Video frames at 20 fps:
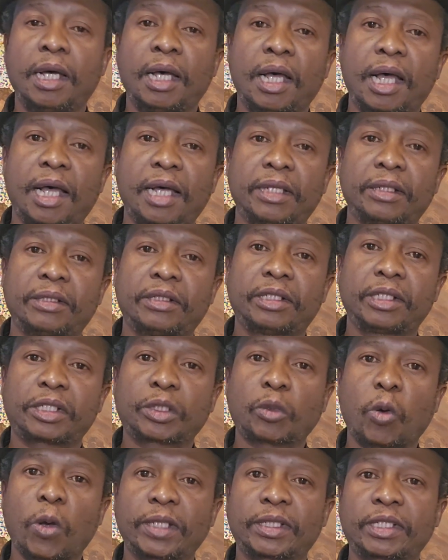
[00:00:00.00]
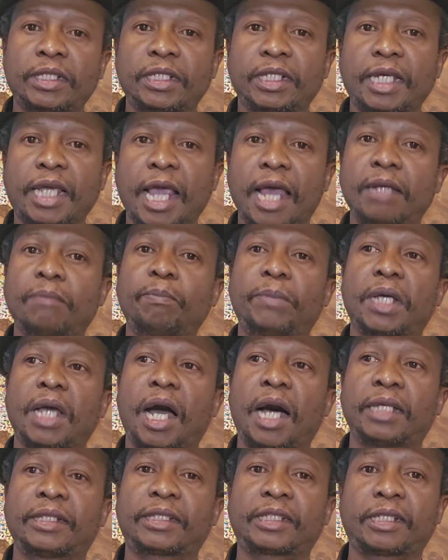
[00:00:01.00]
And this question can be
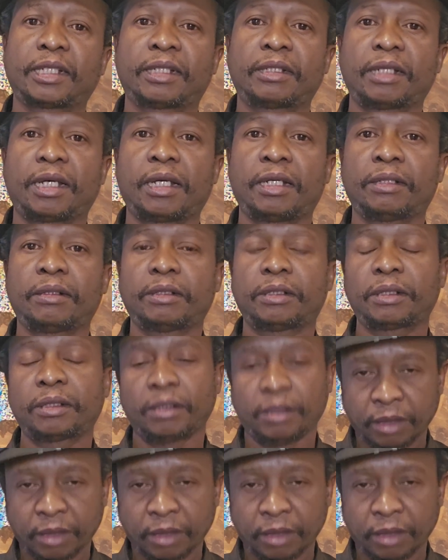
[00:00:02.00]
answered. And